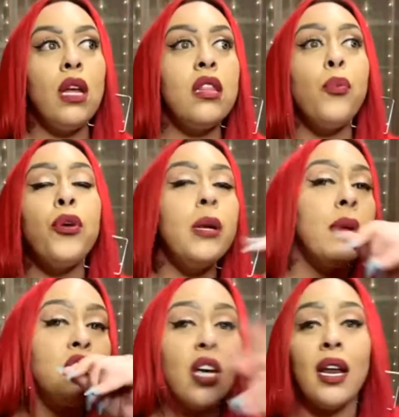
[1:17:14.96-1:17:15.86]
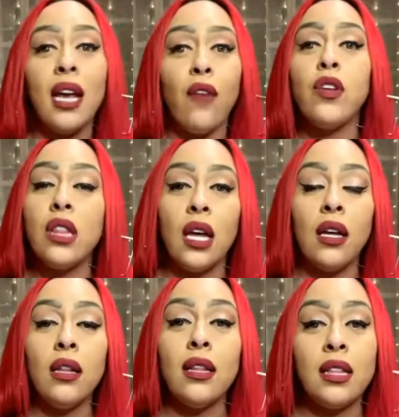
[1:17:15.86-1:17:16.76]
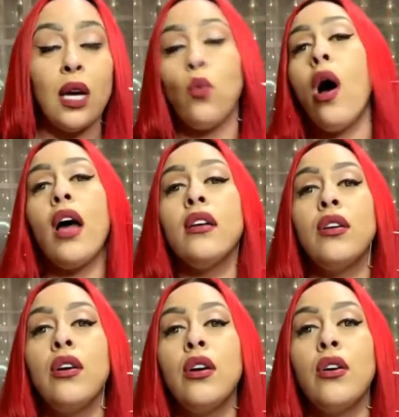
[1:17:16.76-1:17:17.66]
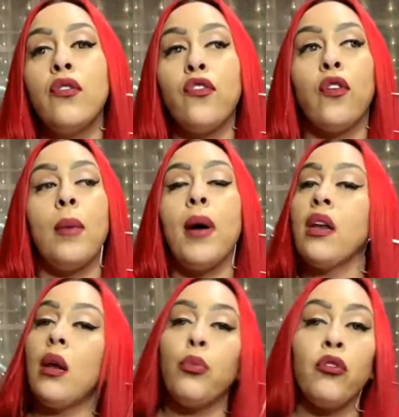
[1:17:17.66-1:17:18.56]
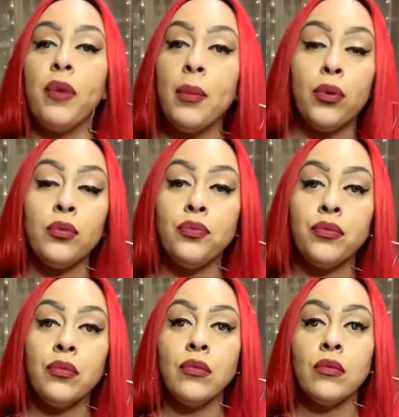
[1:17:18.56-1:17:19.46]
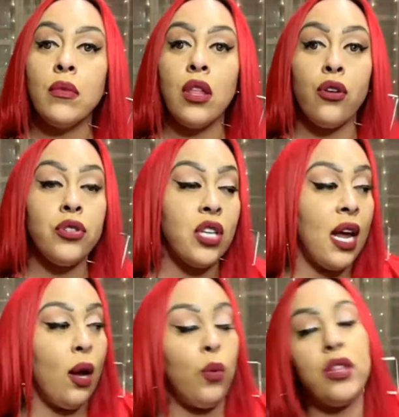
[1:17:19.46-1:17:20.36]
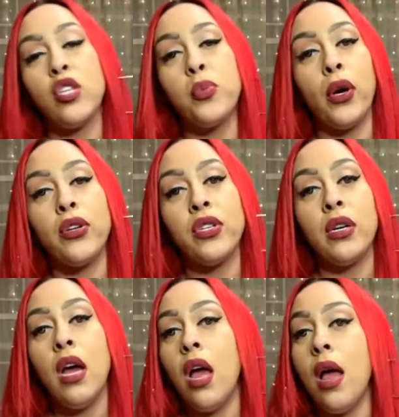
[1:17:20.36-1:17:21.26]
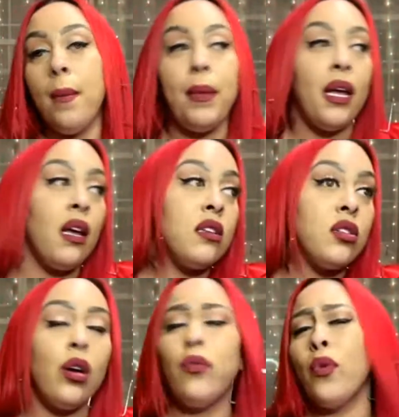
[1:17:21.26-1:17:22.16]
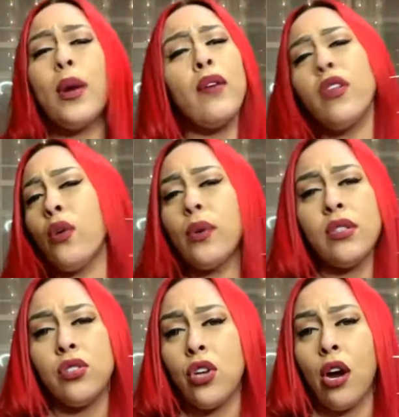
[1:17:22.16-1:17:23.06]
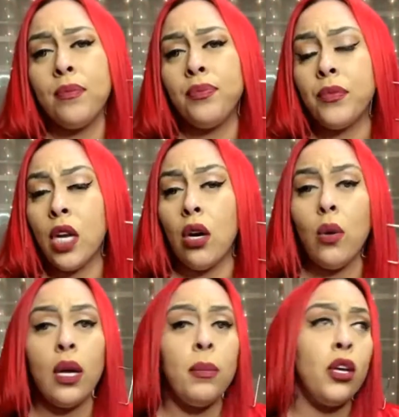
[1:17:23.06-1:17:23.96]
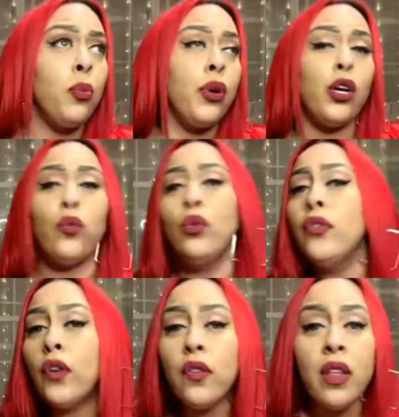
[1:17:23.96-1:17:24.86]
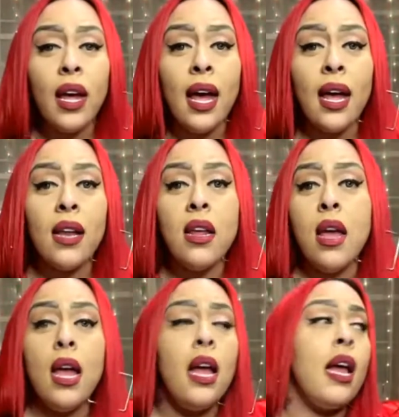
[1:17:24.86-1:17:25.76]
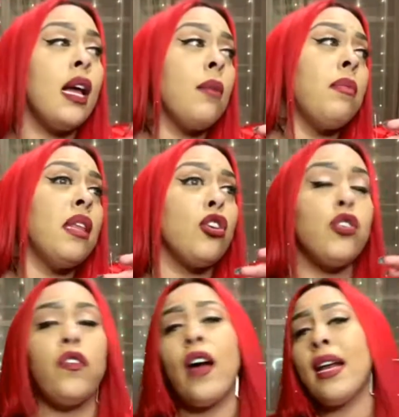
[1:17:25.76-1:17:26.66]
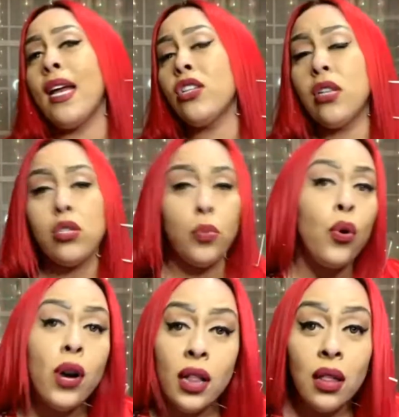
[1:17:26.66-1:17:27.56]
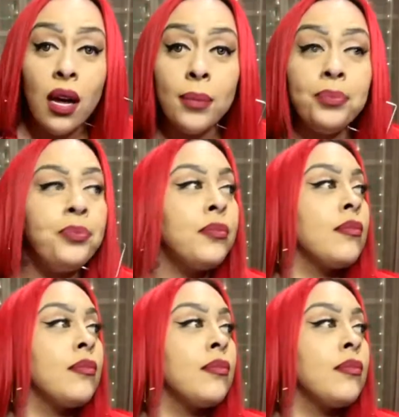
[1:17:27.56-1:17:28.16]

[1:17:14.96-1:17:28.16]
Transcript: they're pretty much getting everything that they want from a number of people. They're staying with this person because for whatever their reasons are. It could be you're putting a roof over their head. It can be that you're financially supporting them.